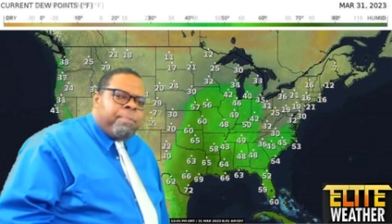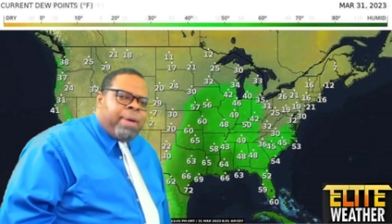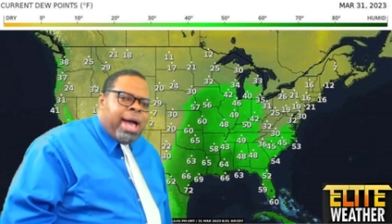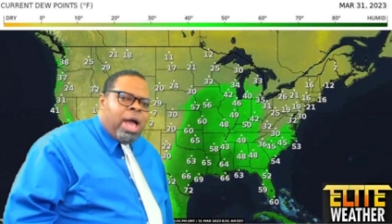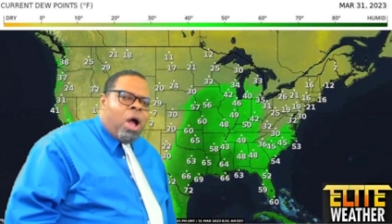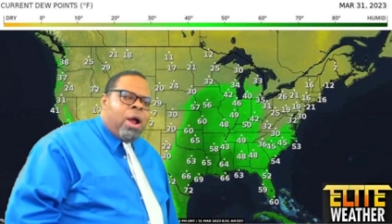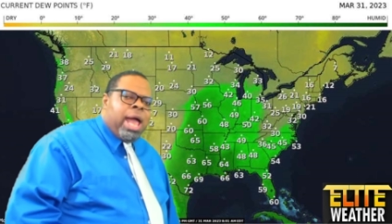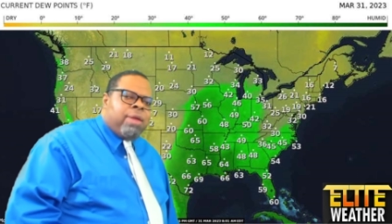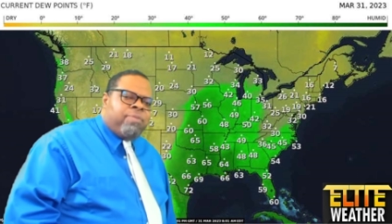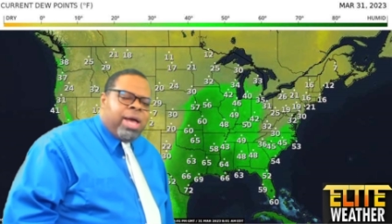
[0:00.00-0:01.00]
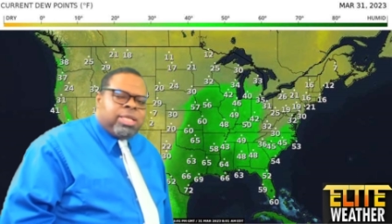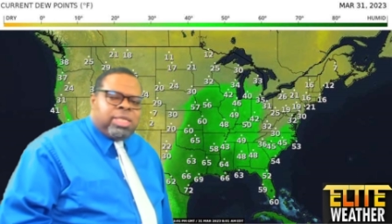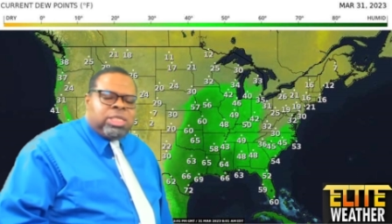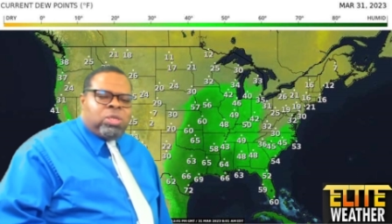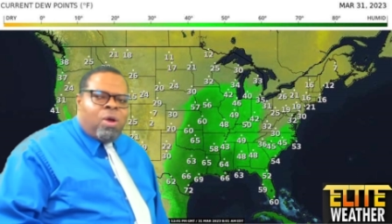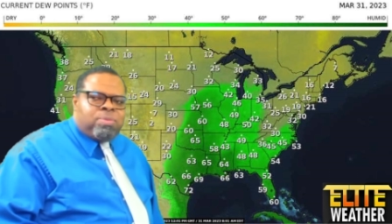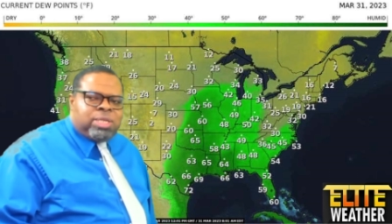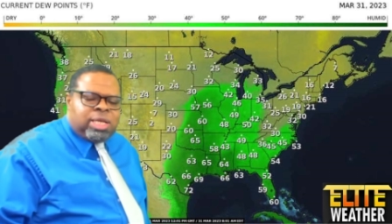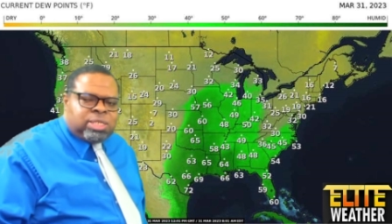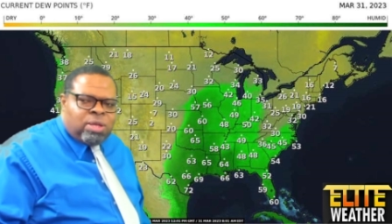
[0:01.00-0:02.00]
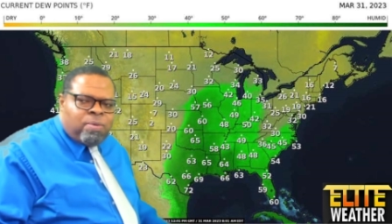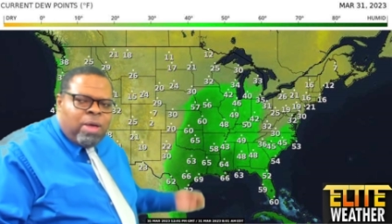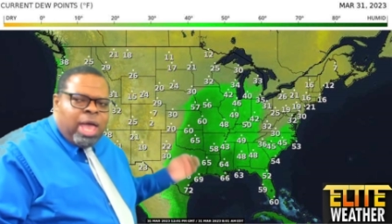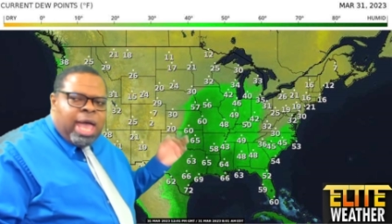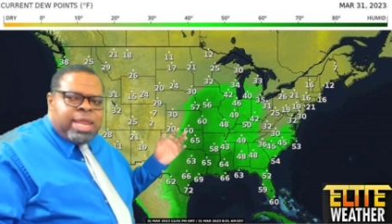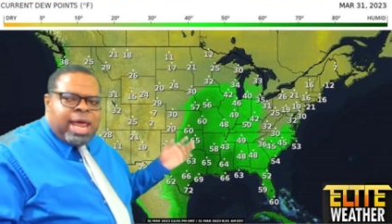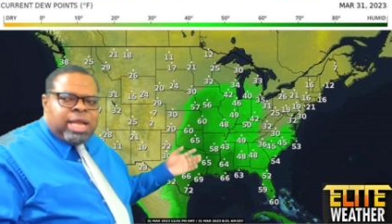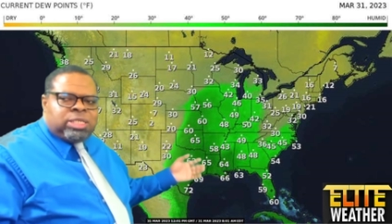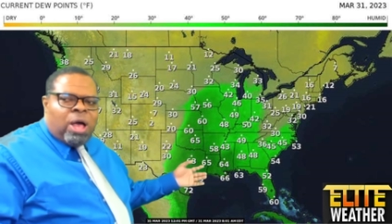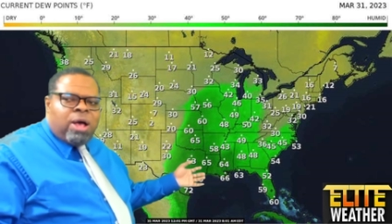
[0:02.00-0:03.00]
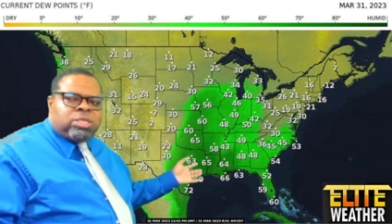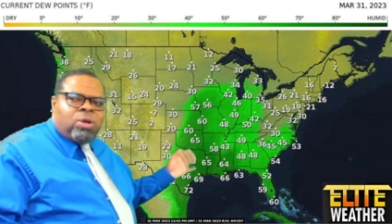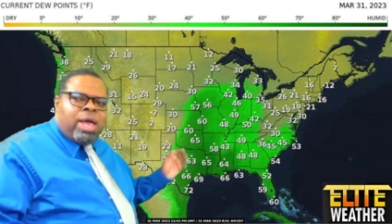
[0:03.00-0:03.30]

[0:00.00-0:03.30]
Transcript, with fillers: by our advancing storm system, and that is also